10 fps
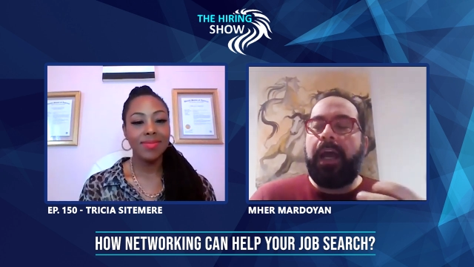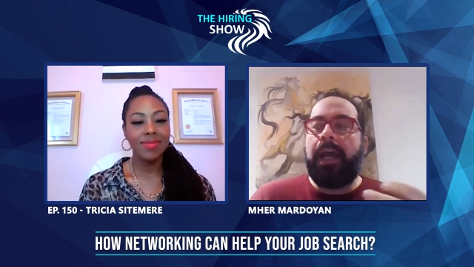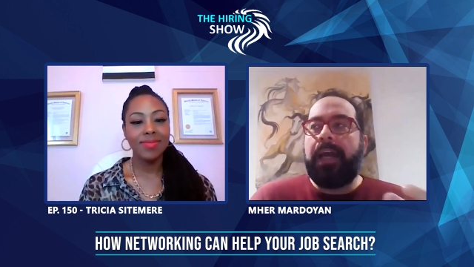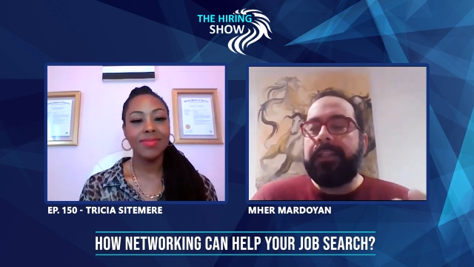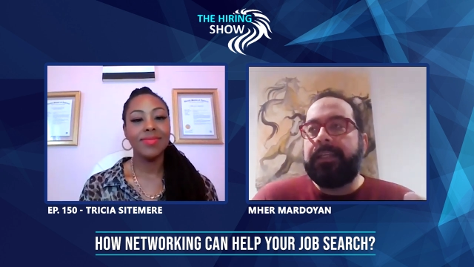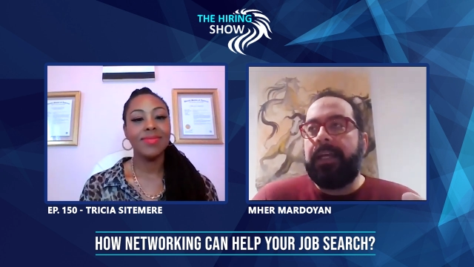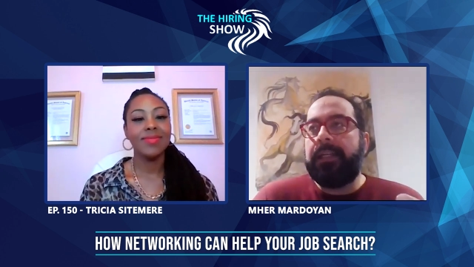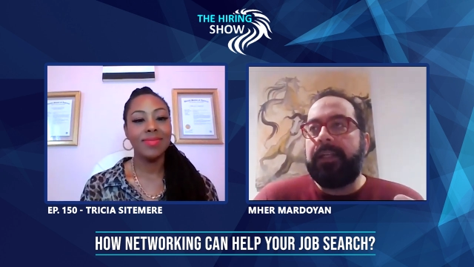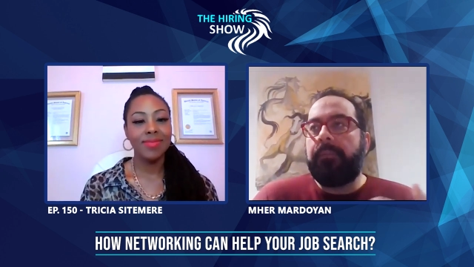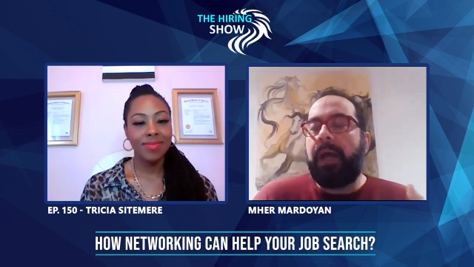Speaker 1: I, I
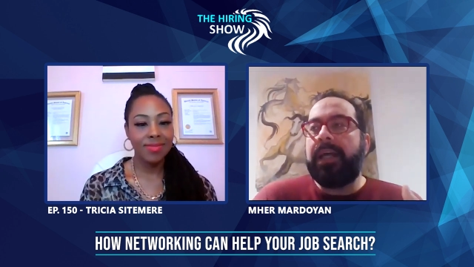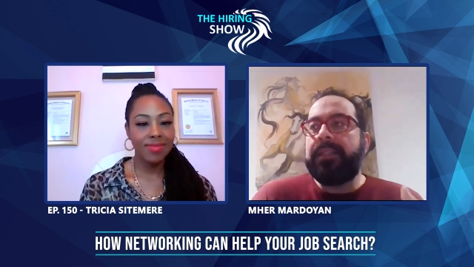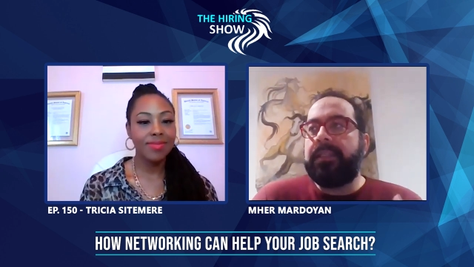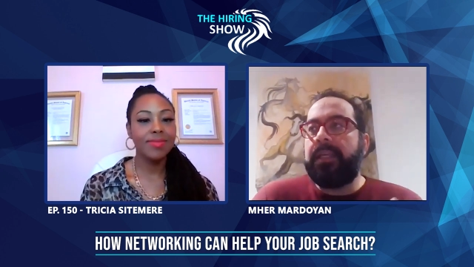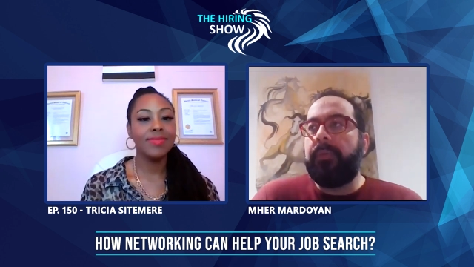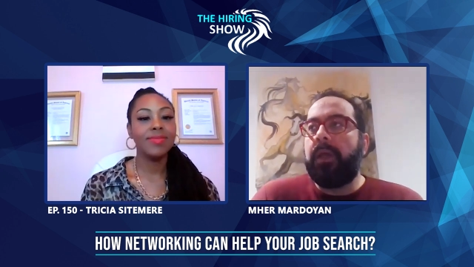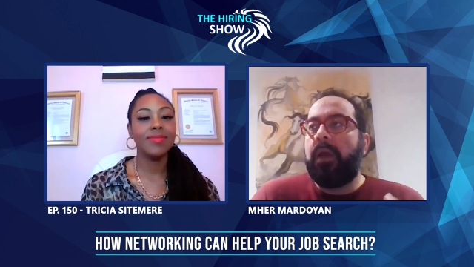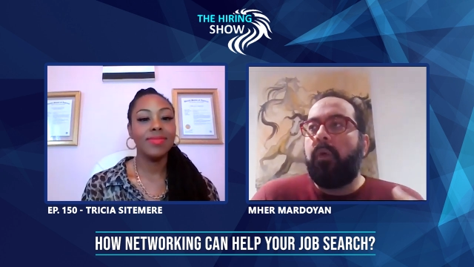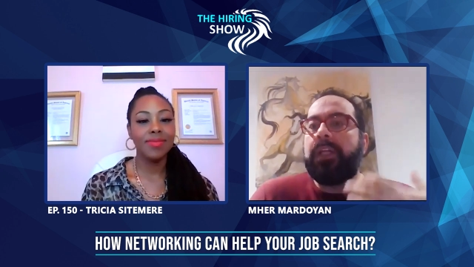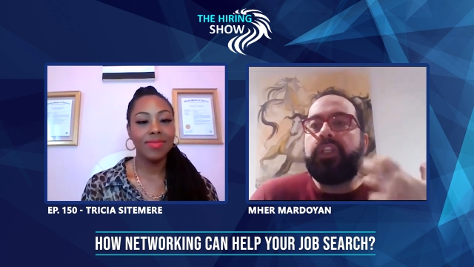tell them, ask them,
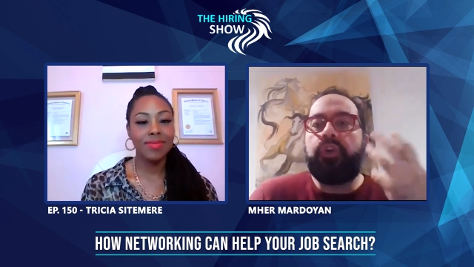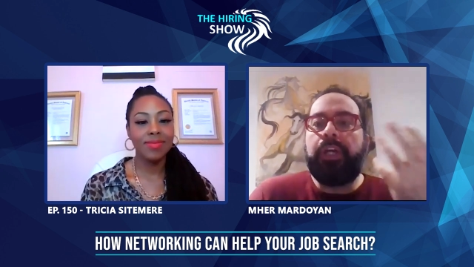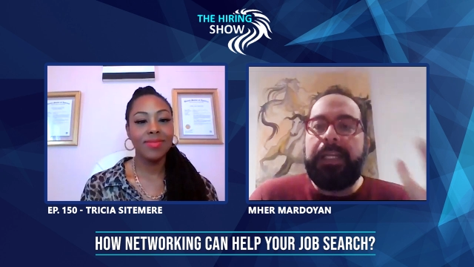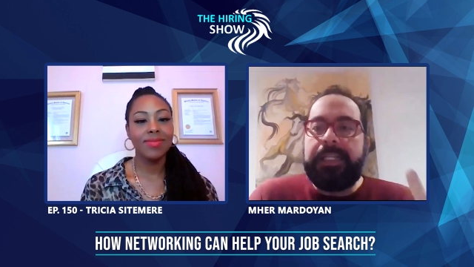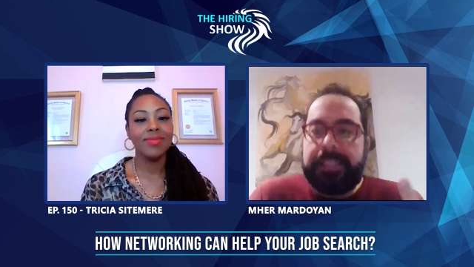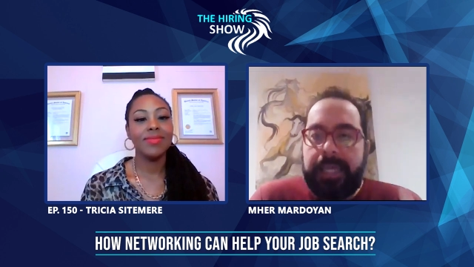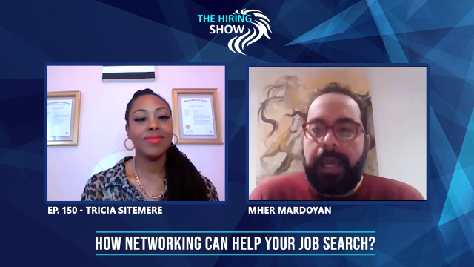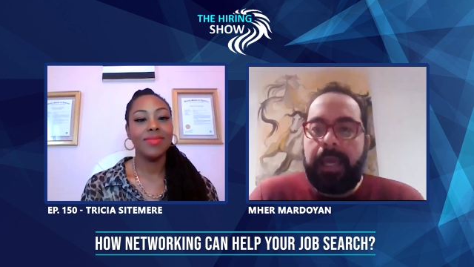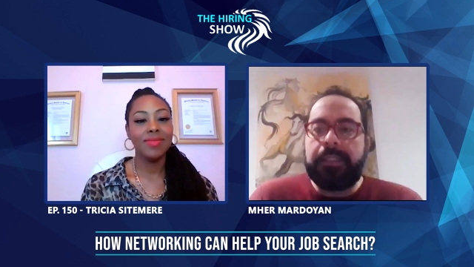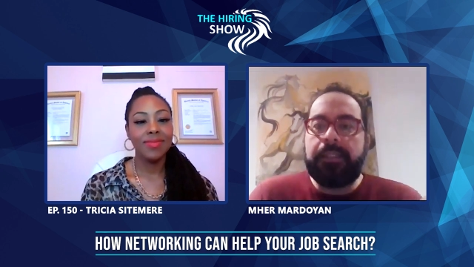what's your
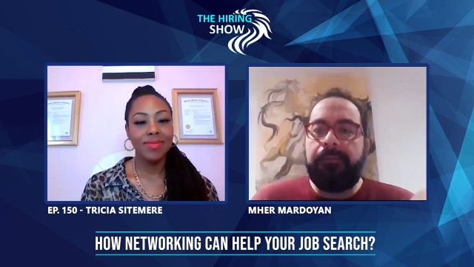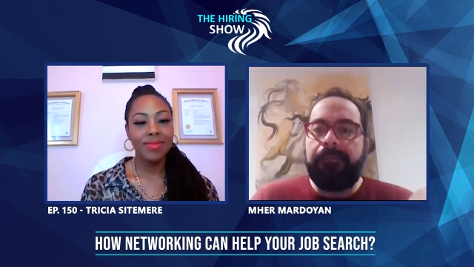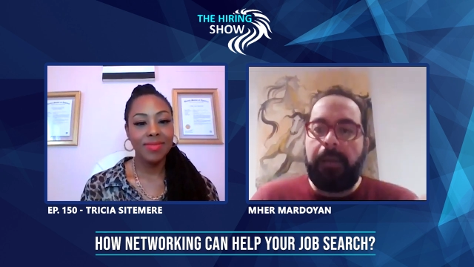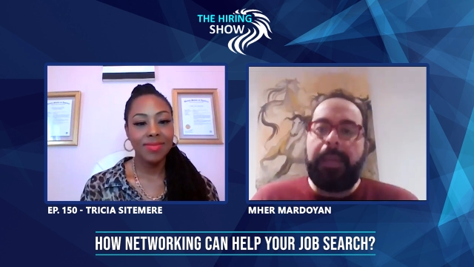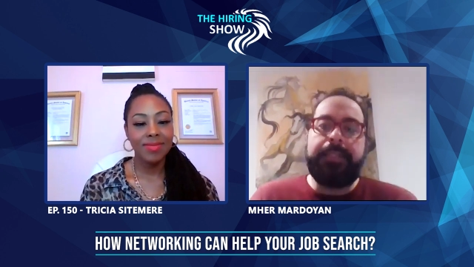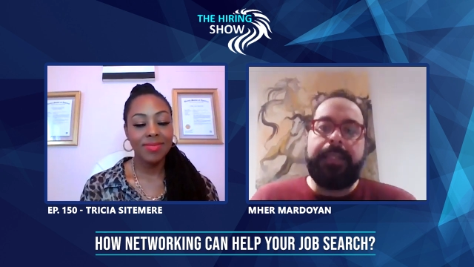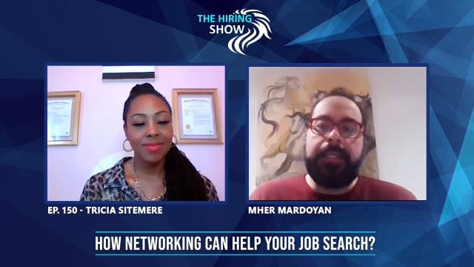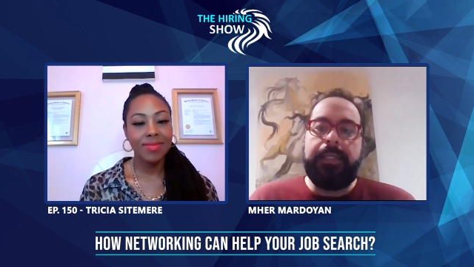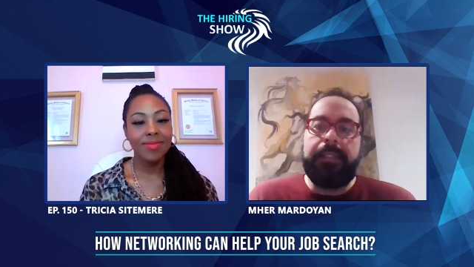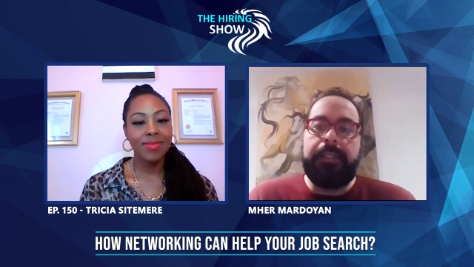intent from
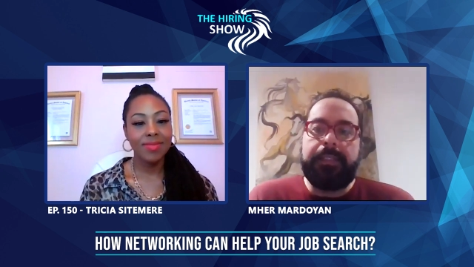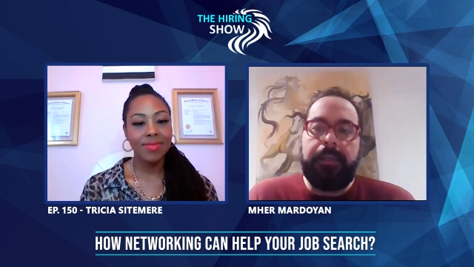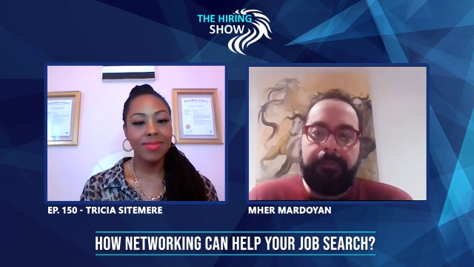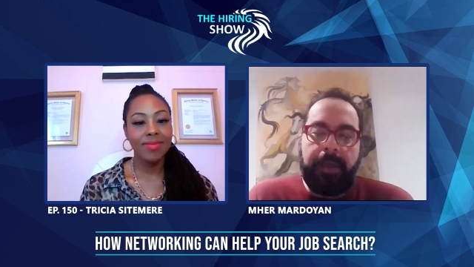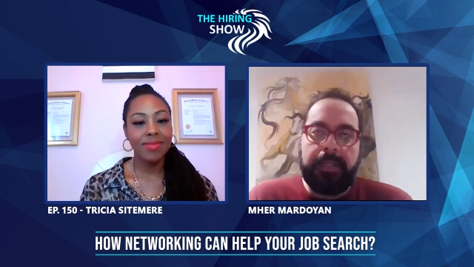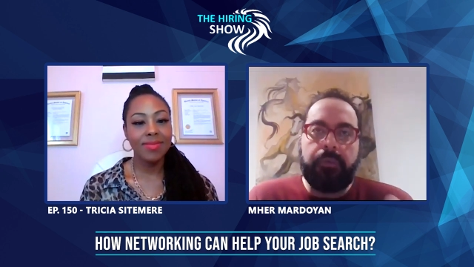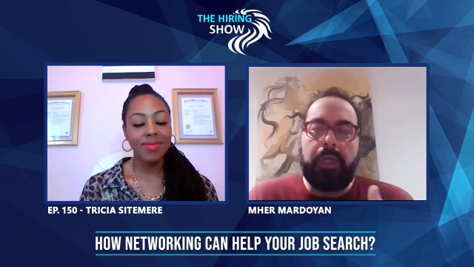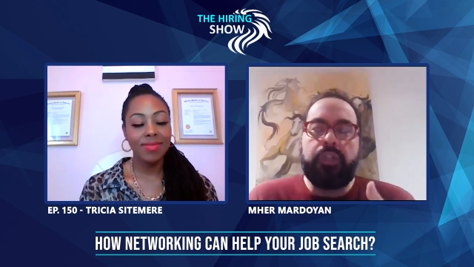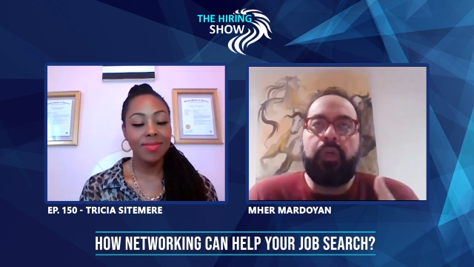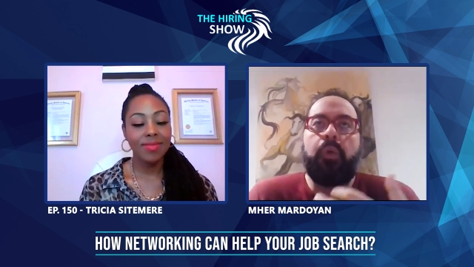attending this event?
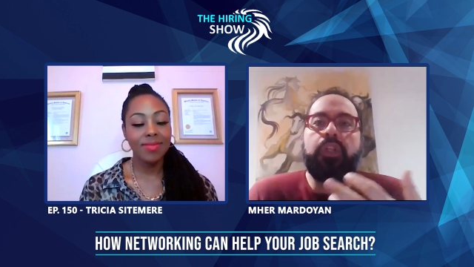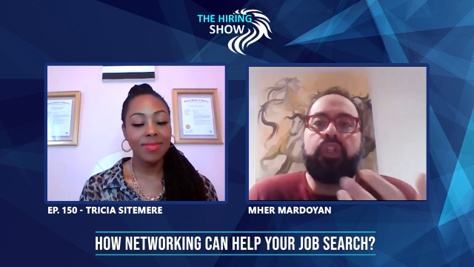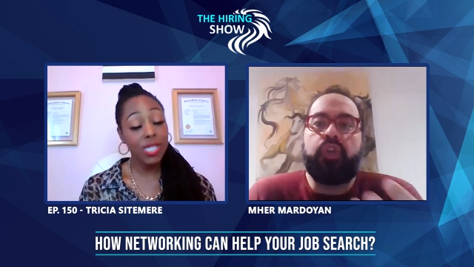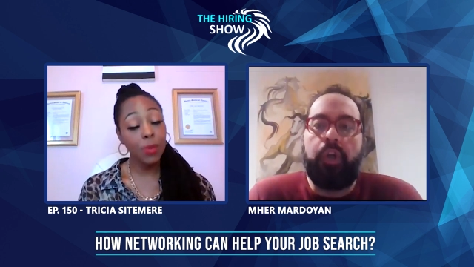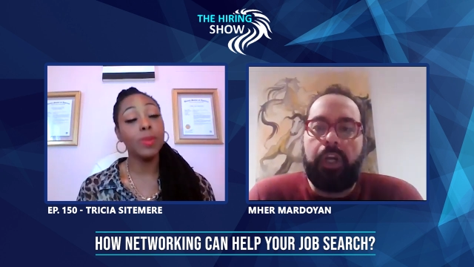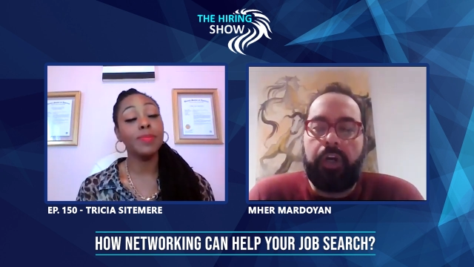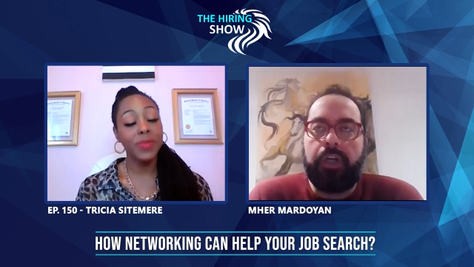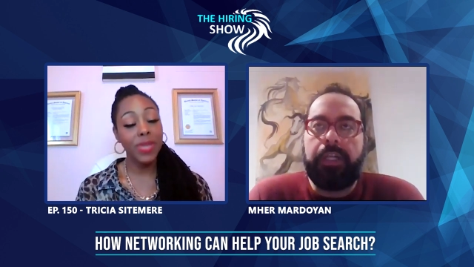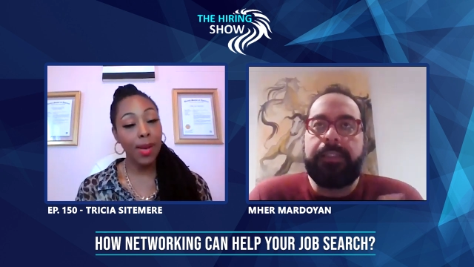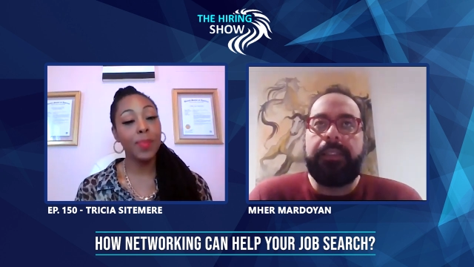What do you want to
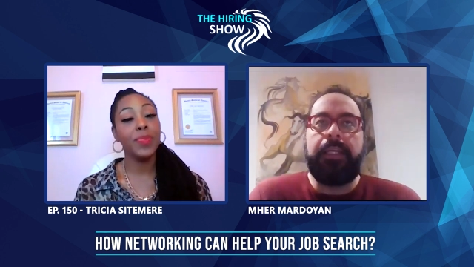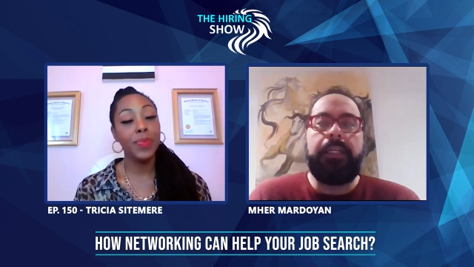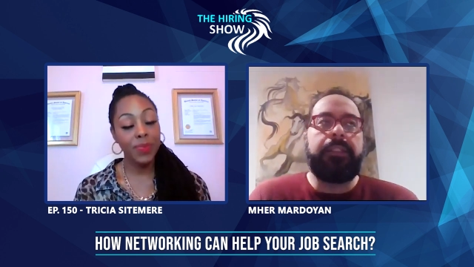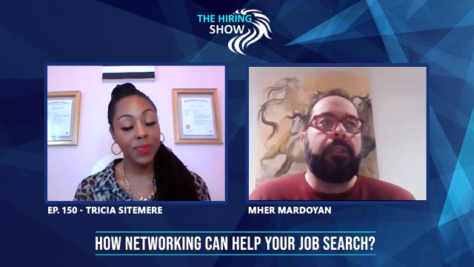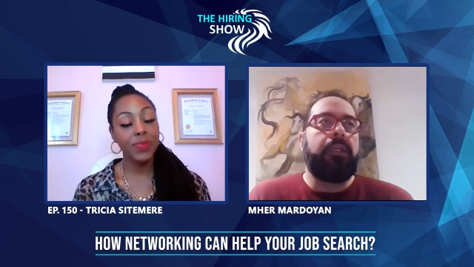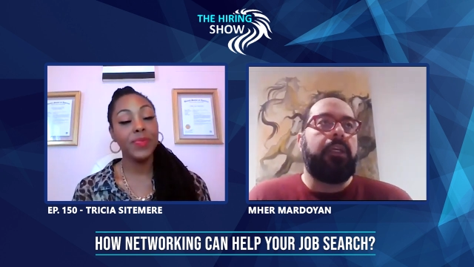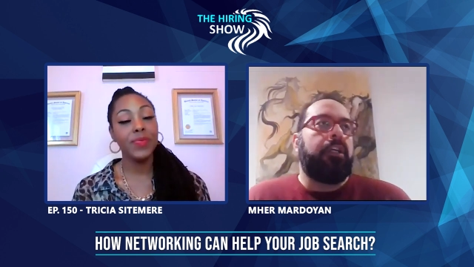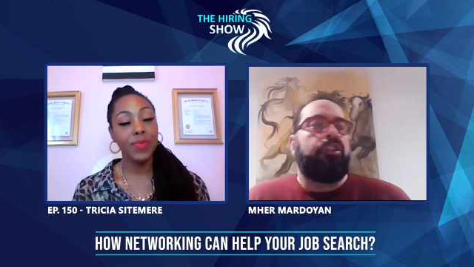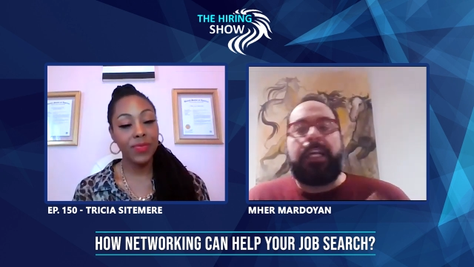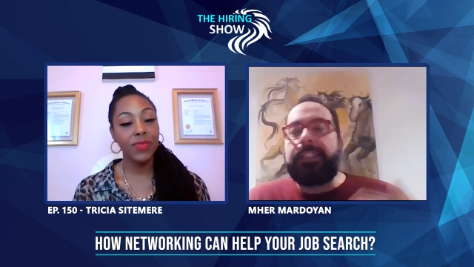learn? Is it
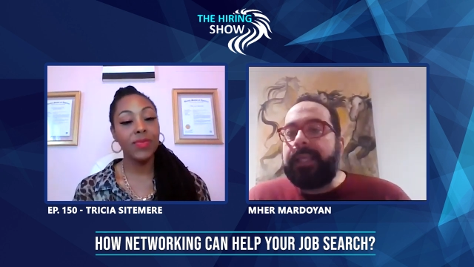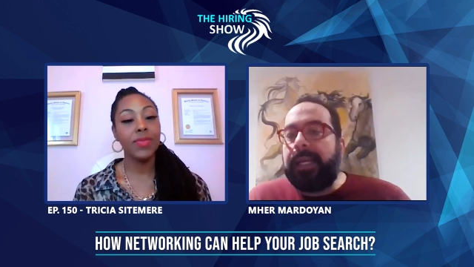just